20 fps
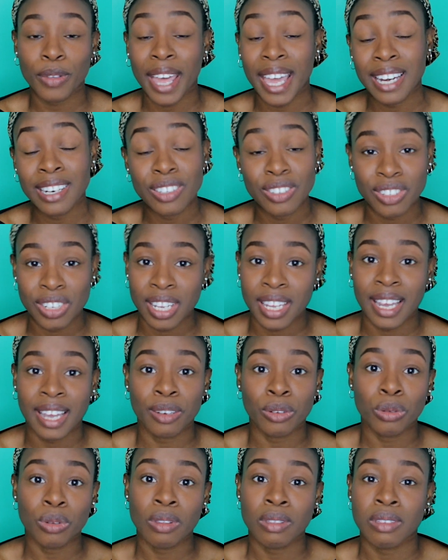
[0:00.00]
energy and
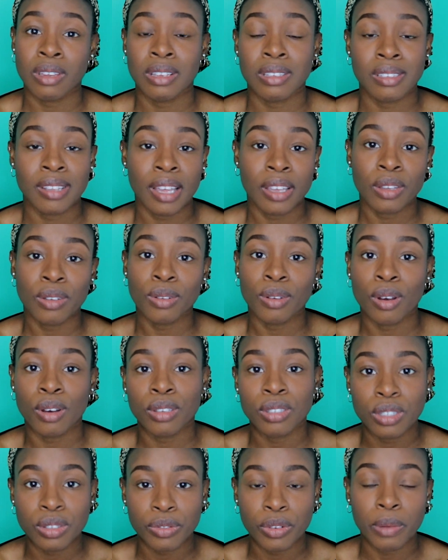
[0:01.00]
all the things that you
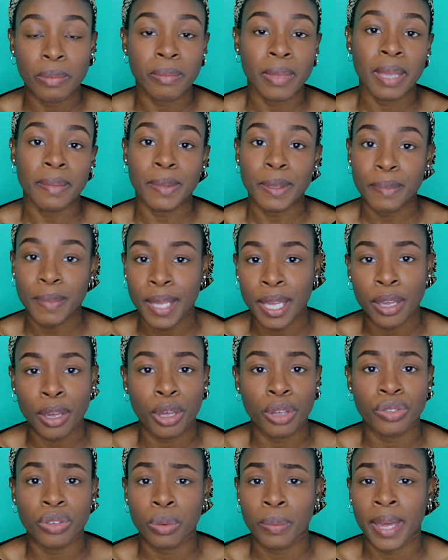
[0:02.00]
lost from maybe being
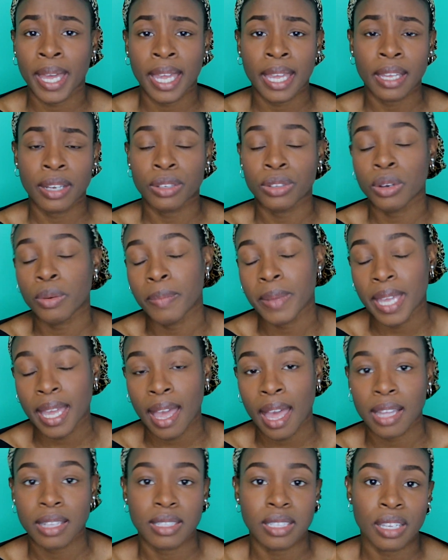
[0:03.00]
overweight and not being
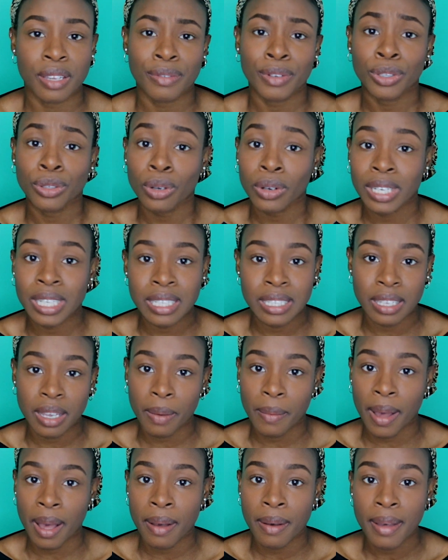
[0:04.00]
active and not eating
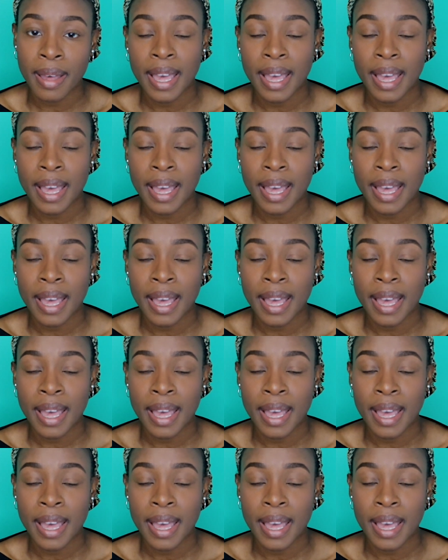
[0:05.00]
well.